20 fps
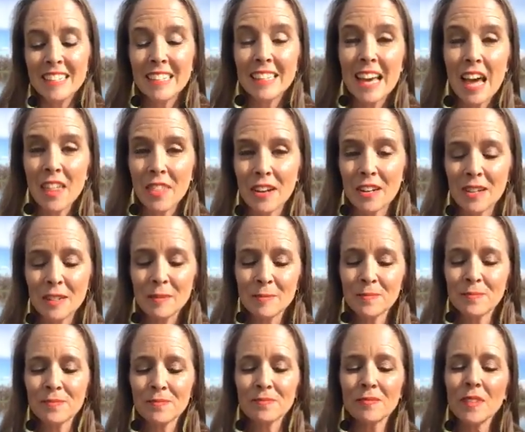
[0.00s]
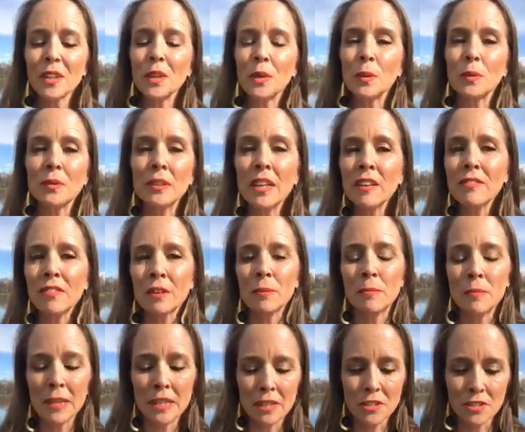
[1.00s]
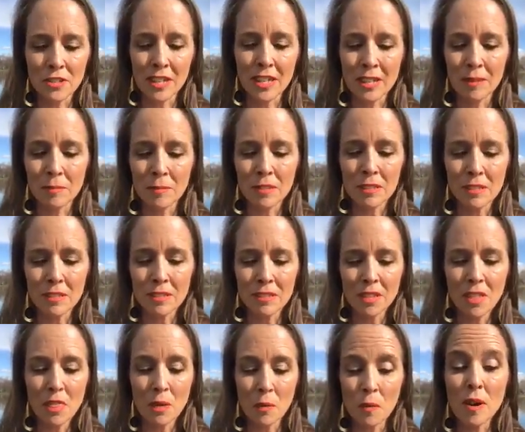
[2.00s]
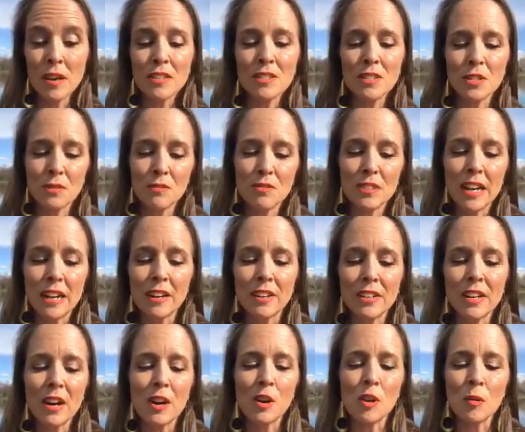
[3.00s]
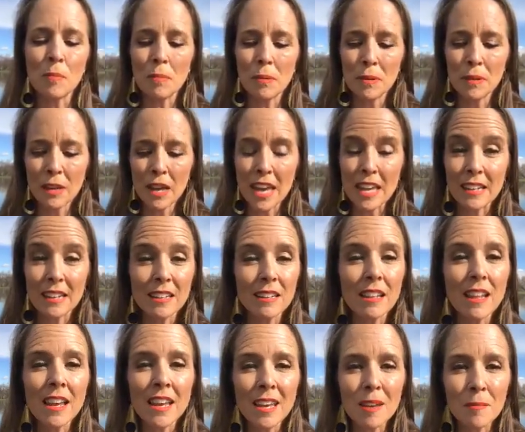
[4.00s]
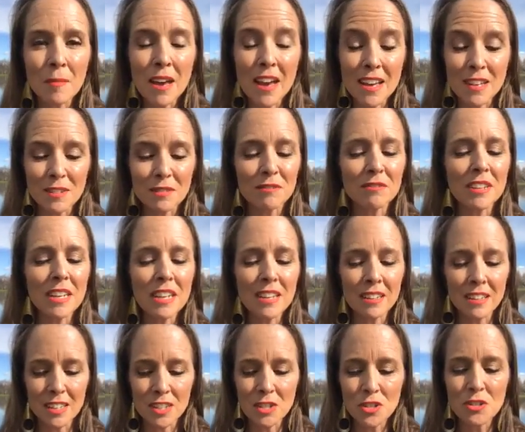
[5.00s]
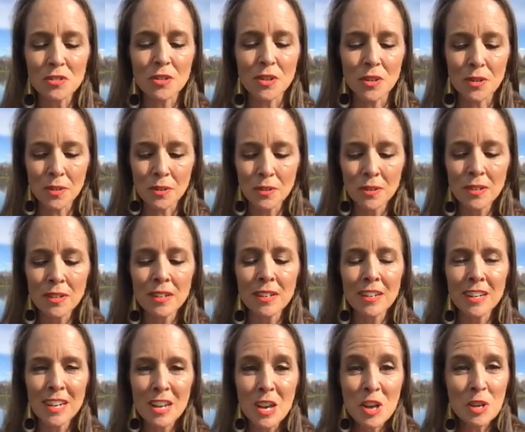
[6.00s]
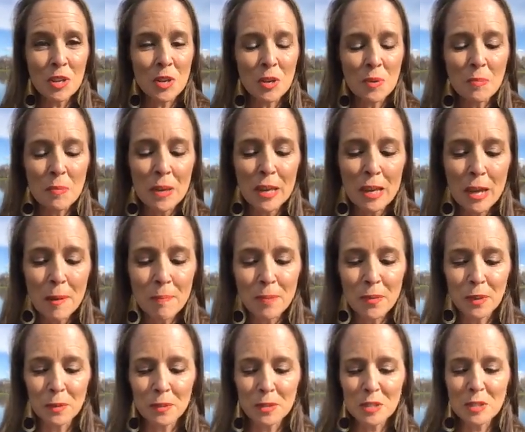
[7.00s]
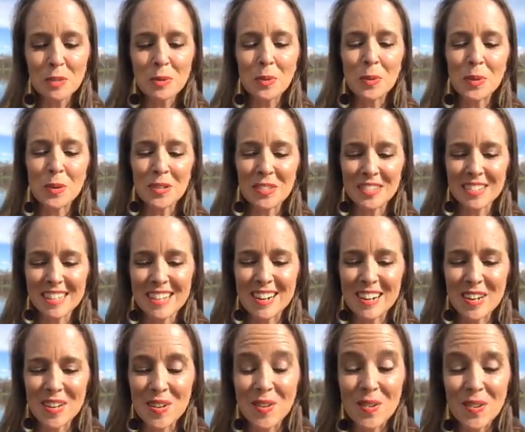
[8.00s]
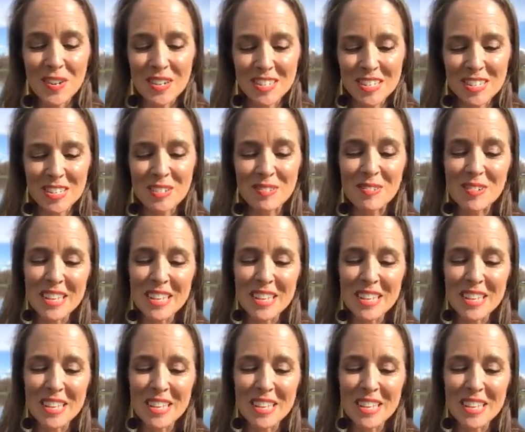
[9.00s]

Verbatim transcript: Together, you live your big dreams, the ones you've dared to hope and claim as real and true. You pick up those tools that are yours to